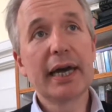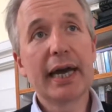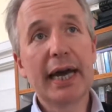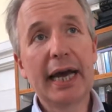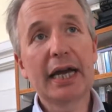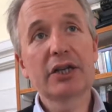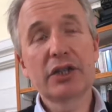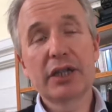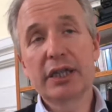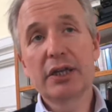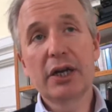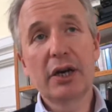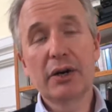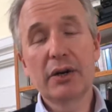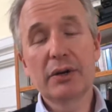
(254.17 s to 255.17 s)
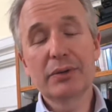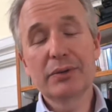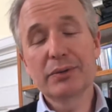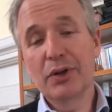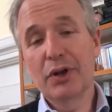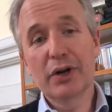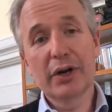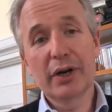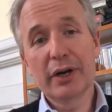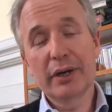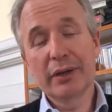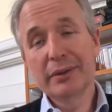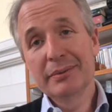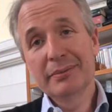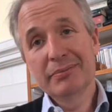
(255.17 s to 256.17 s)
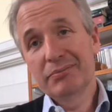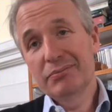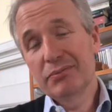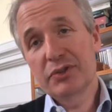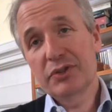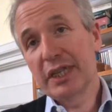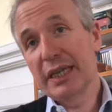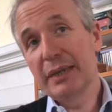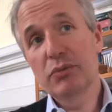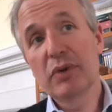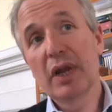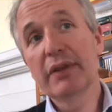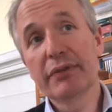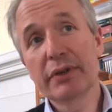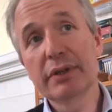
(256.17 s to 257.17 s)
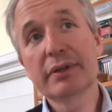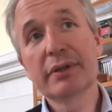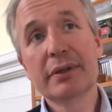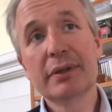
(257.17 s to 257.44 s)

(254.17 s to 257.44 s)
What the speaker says: actually no longer seem relevant